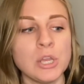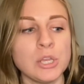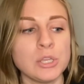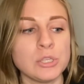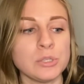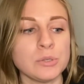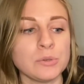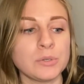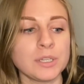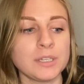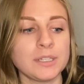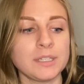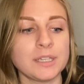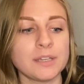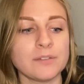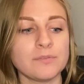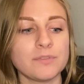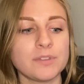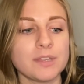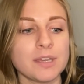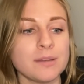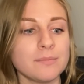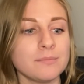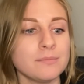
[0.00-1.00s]
You could give
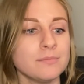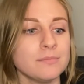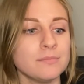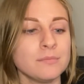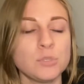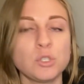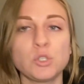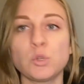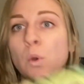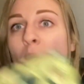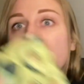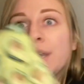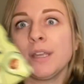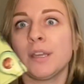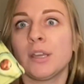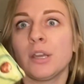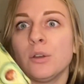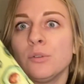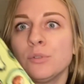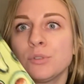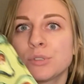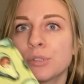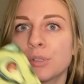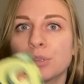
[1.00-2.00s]
them 20
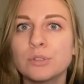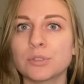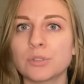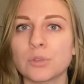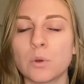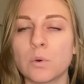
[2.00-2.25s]
coasters